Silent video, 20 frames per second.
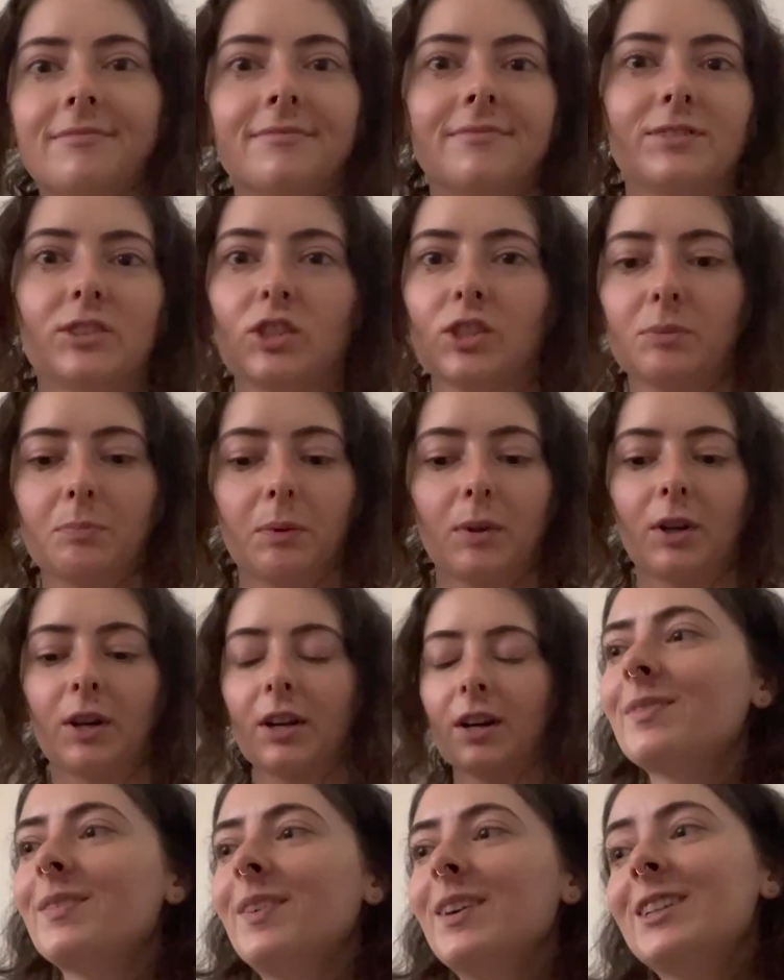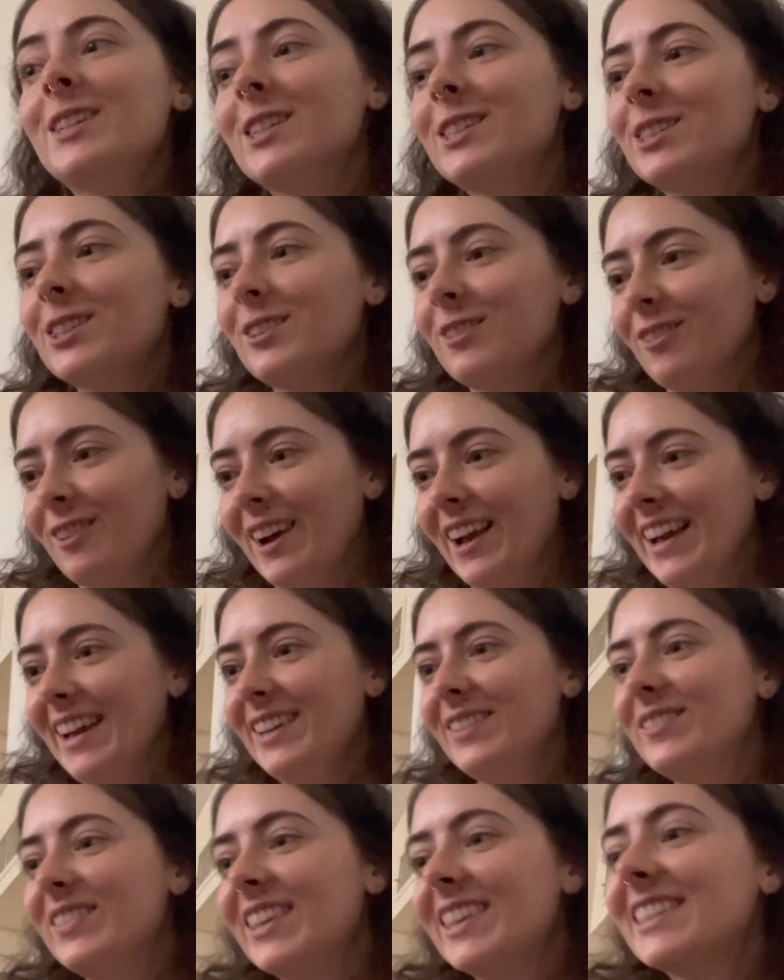just blurred, which is
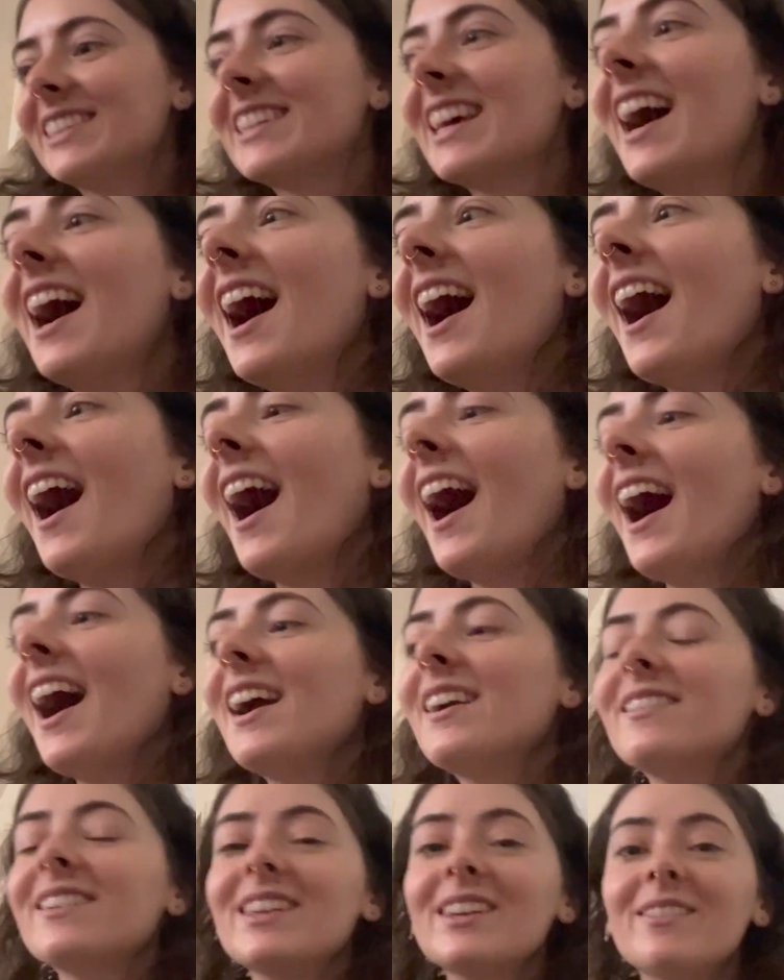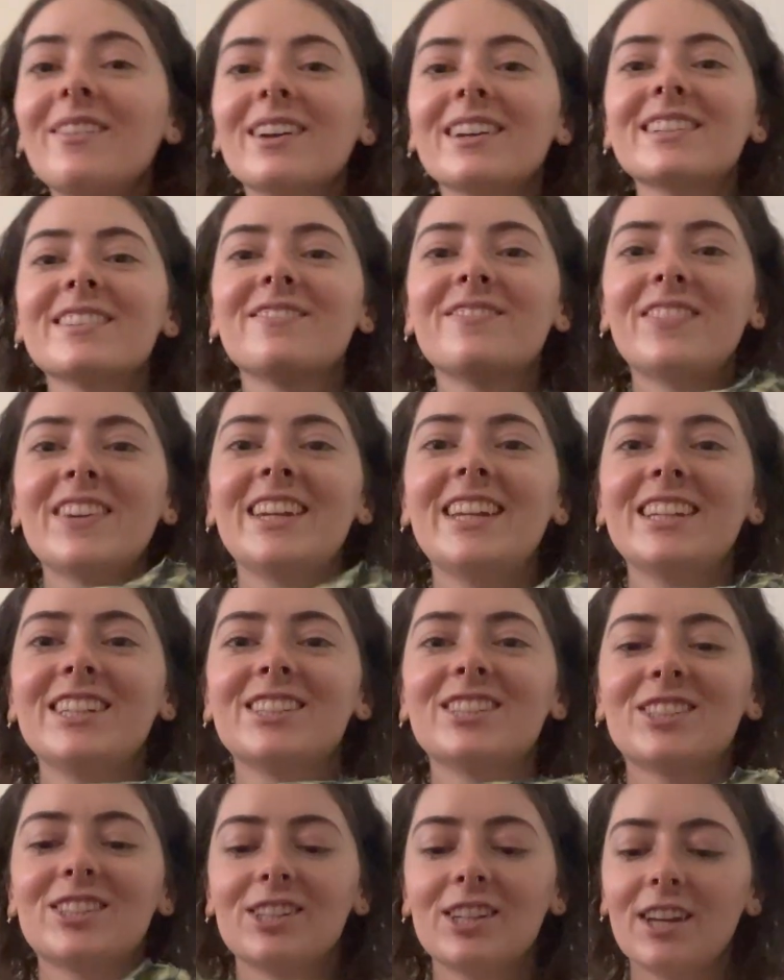great because I really want to
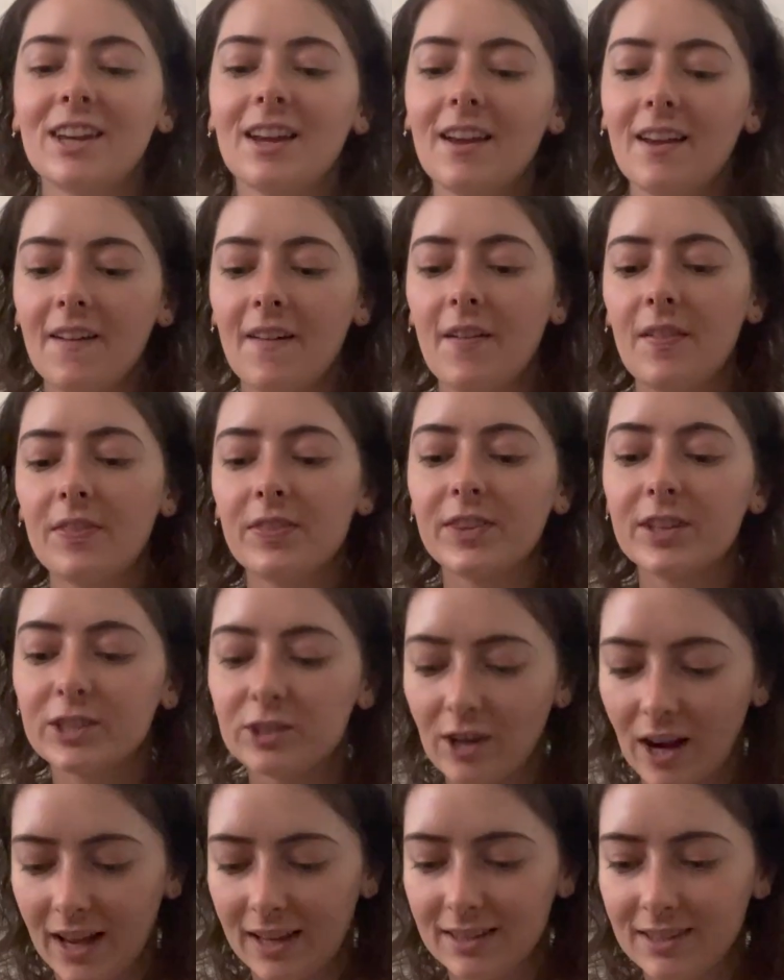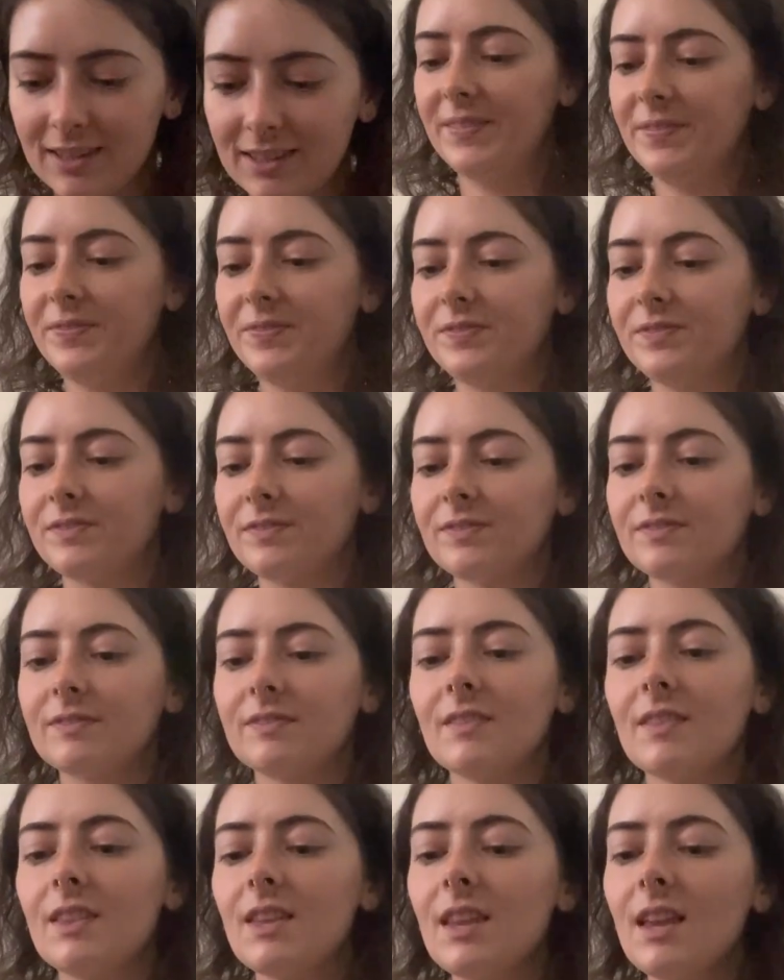finish the dress.
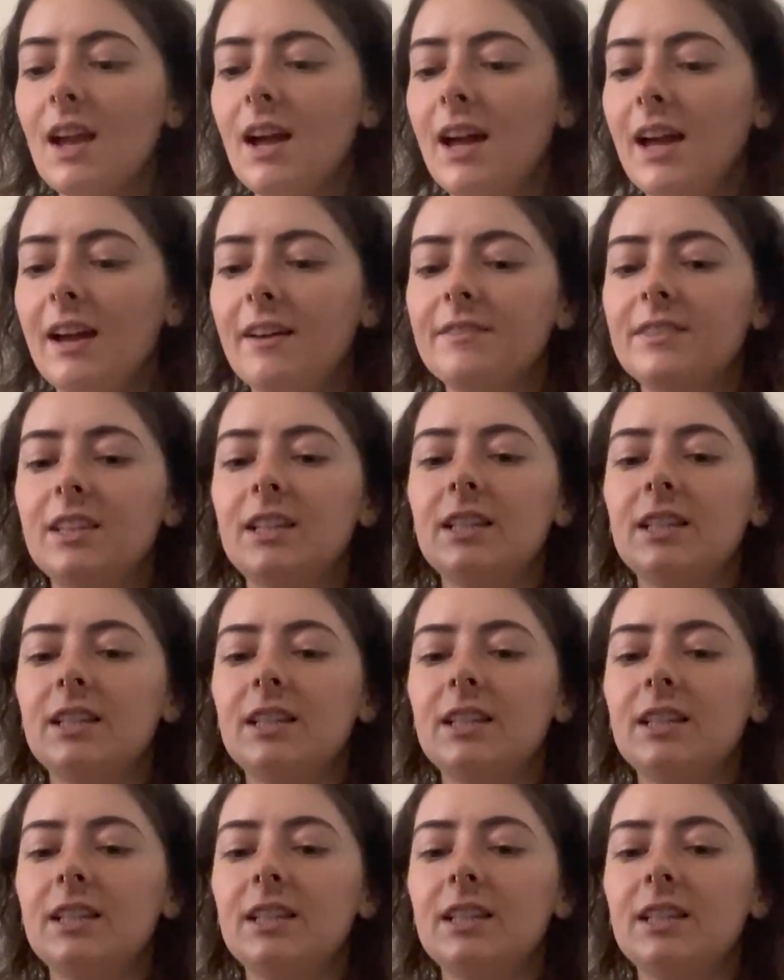I have the